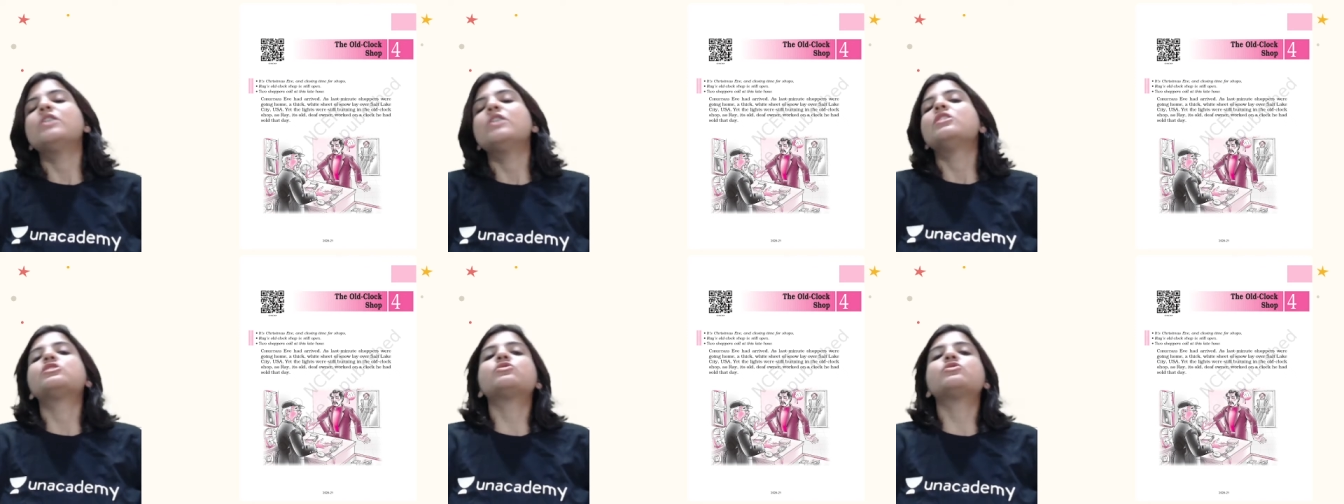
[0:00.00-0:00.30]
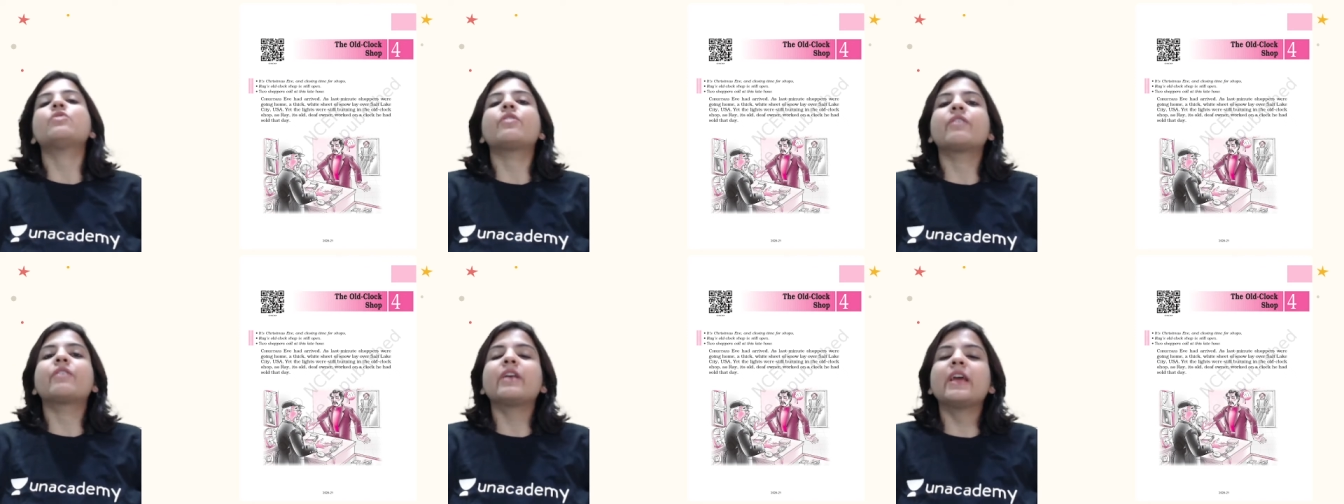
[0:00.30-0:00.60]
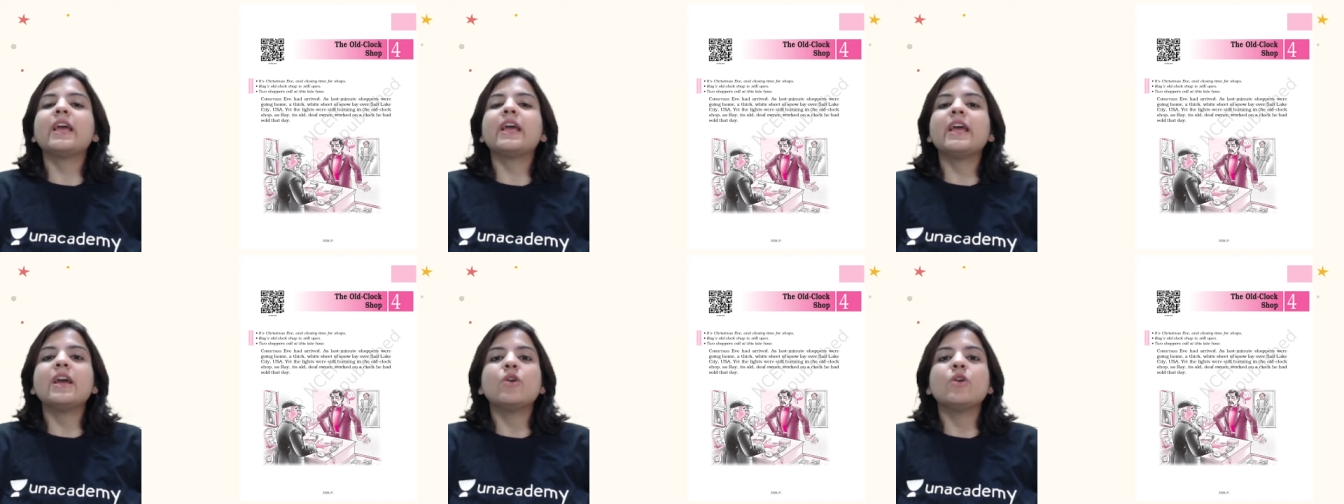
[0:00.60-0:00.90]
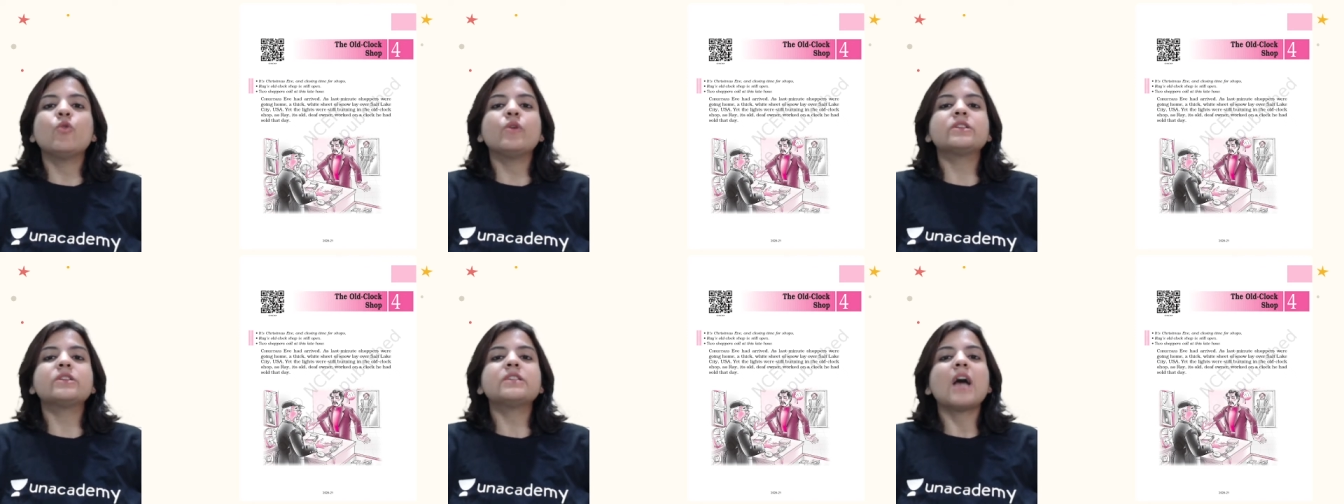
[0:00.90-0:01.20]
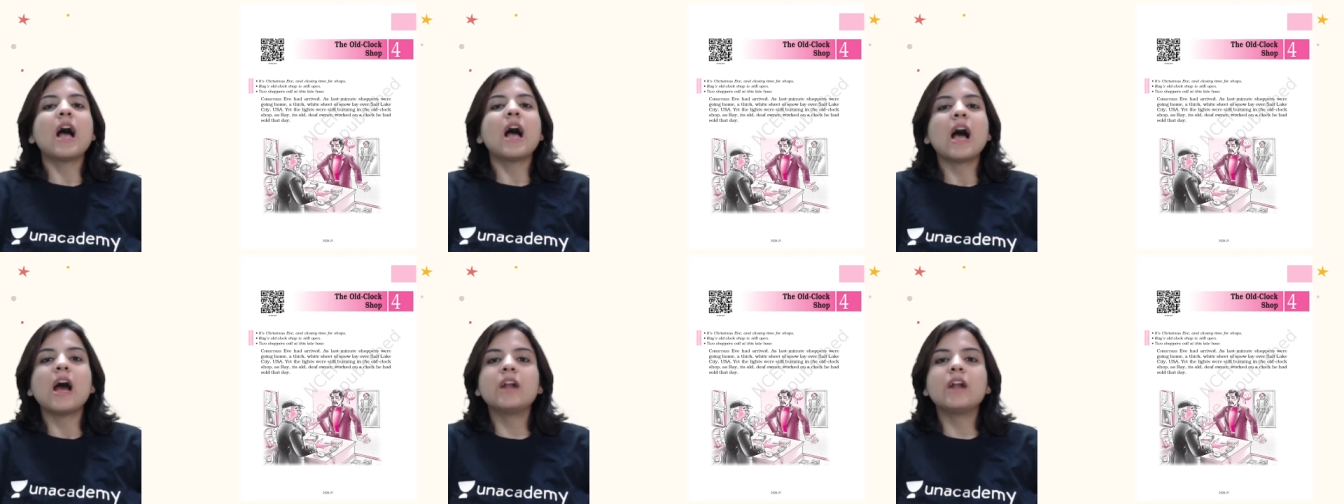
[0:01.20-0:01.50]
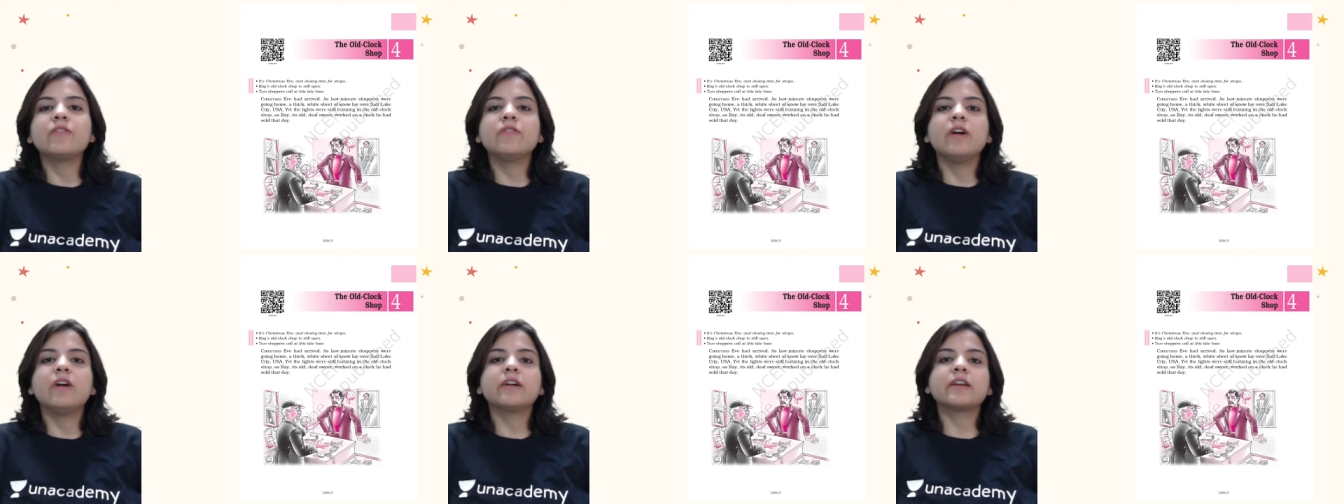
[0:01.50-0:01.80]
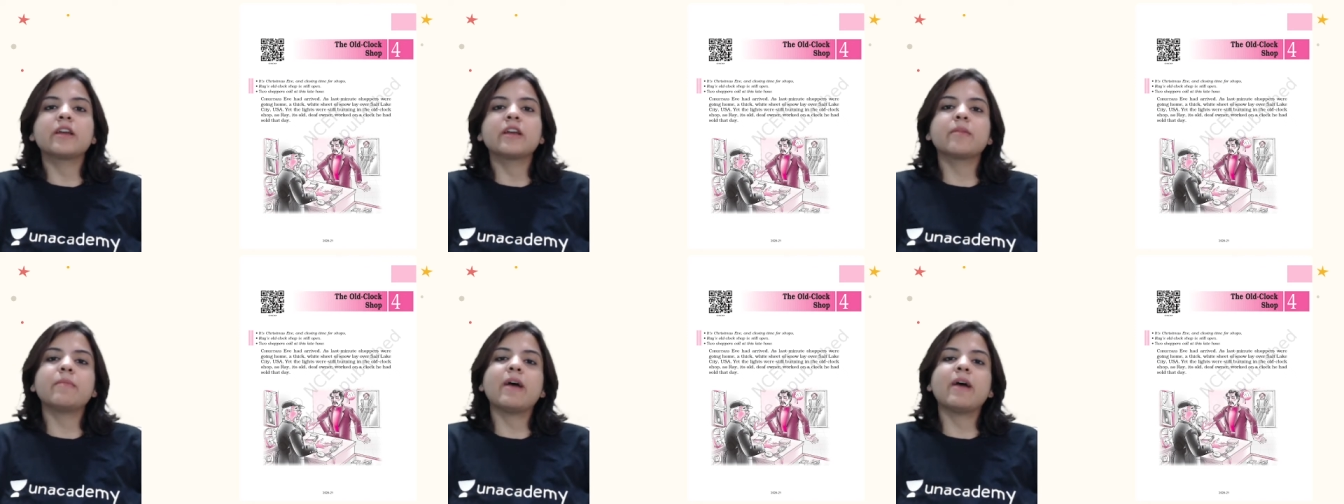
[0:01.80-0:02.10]
So Ray, who is a
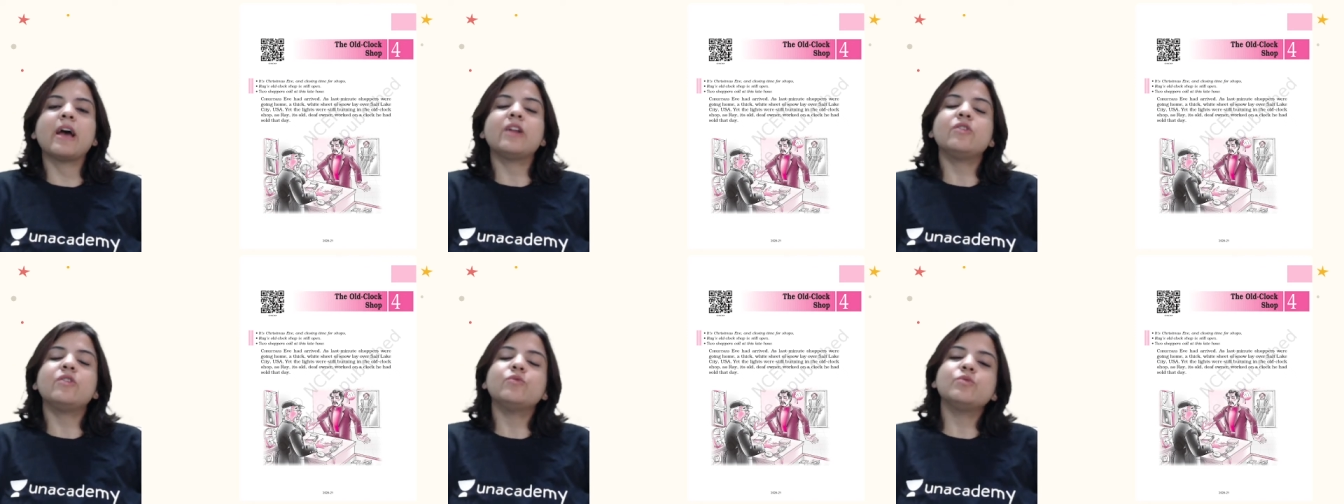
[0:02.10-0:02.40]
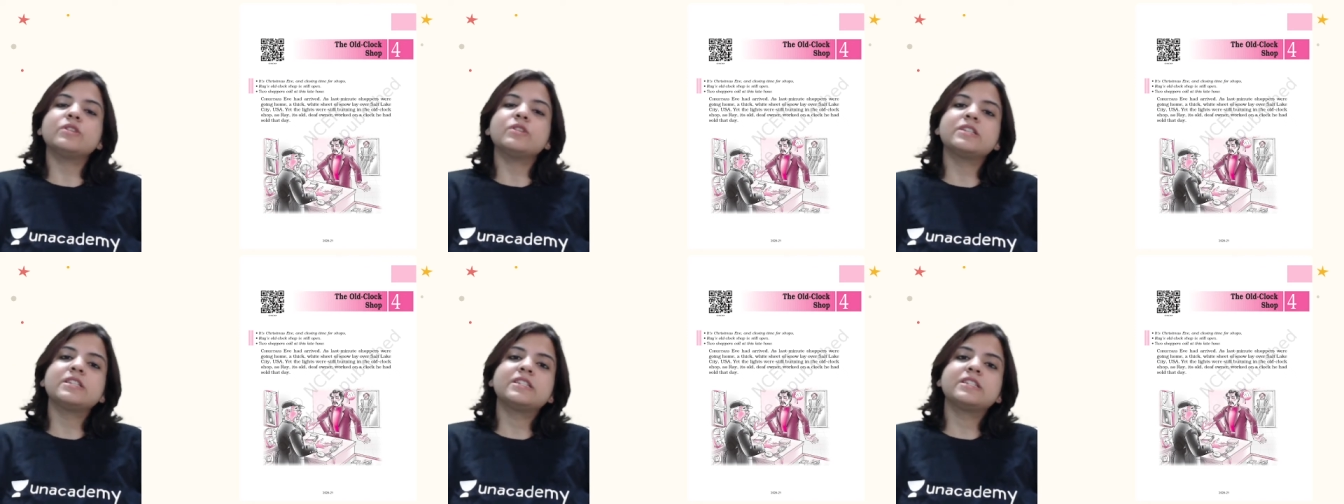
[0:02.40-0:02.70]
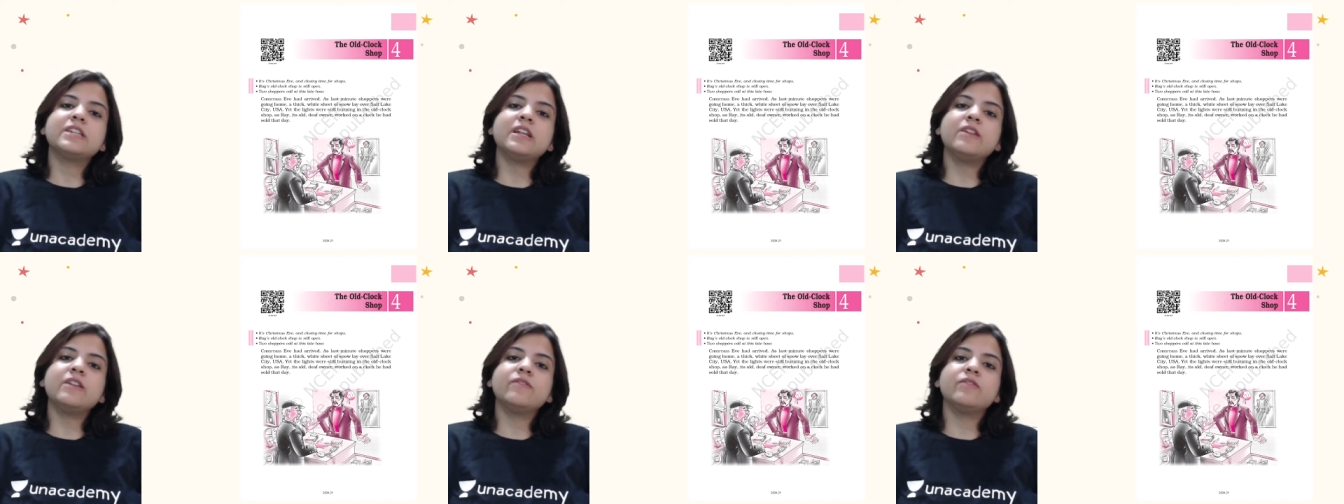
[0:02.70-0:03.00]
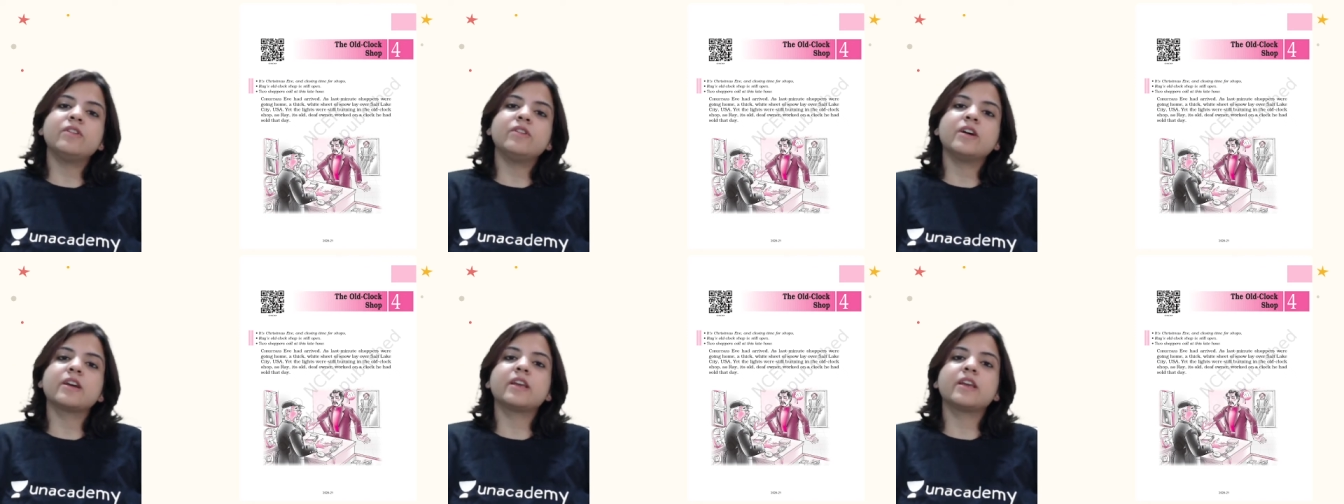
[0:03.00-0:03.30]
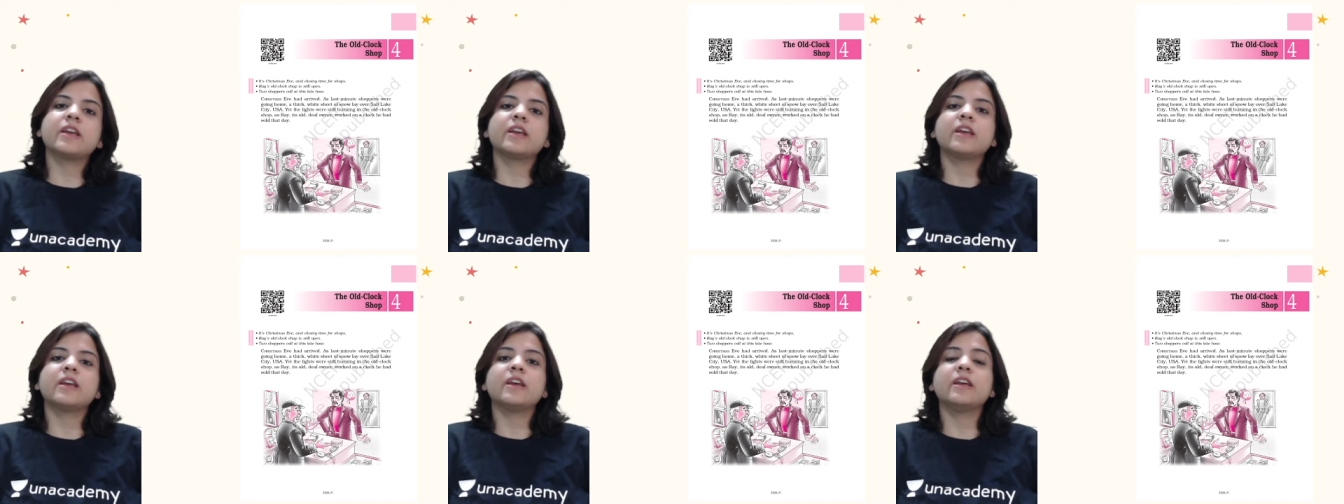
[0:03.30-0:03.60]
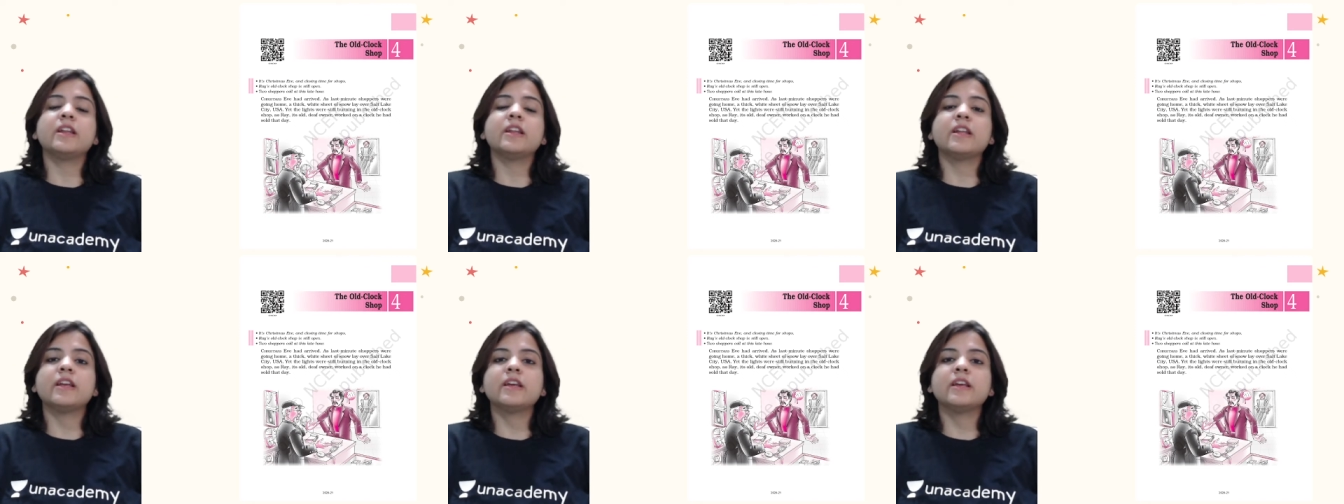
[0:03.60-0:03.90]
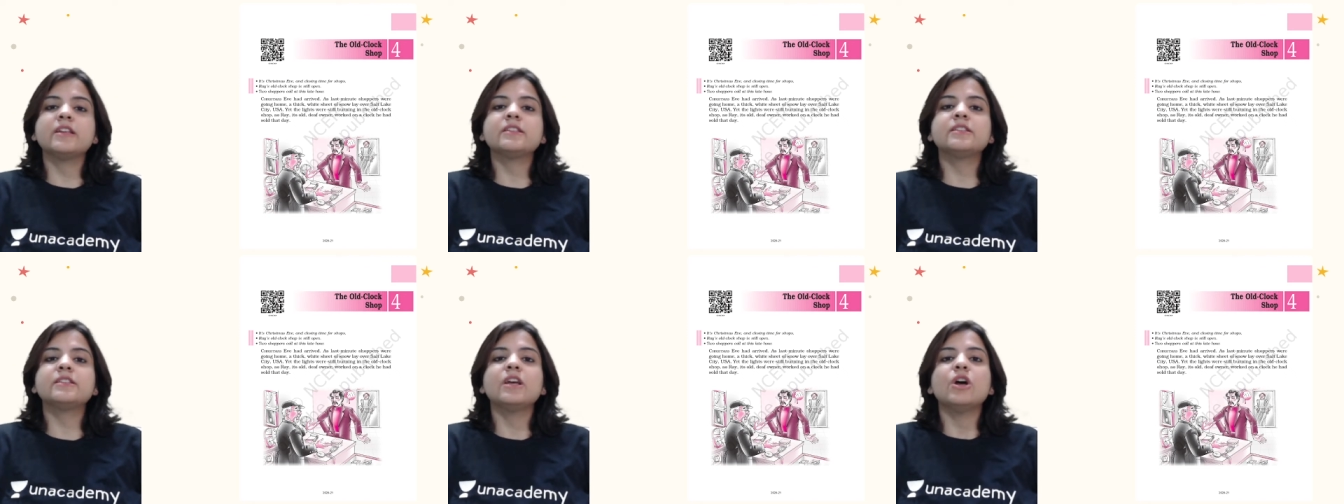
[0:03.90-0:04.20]
hard-working man, was still working in
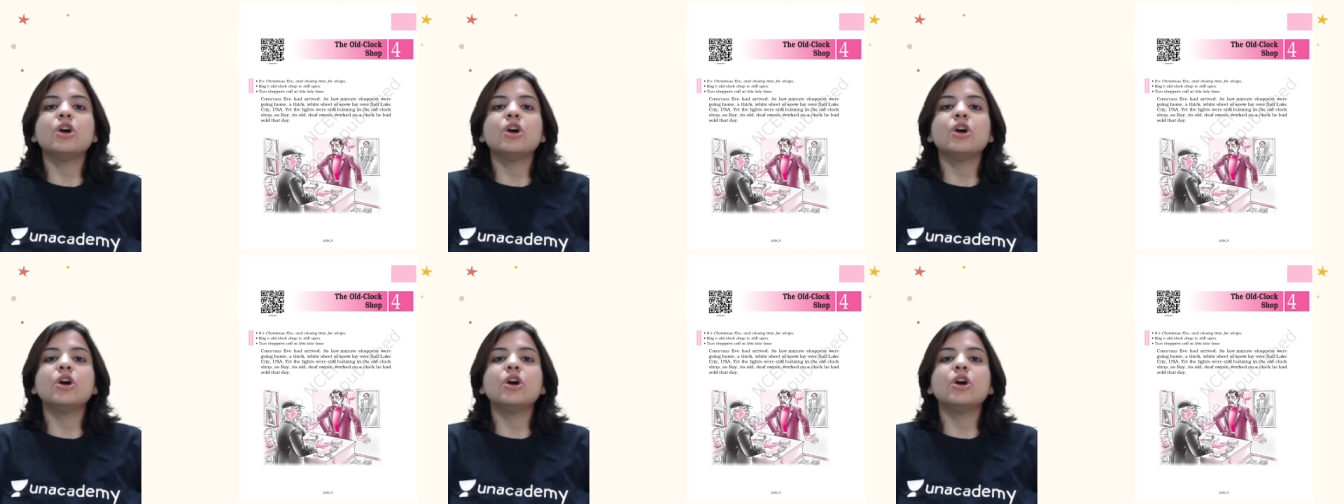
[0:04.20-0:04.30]
his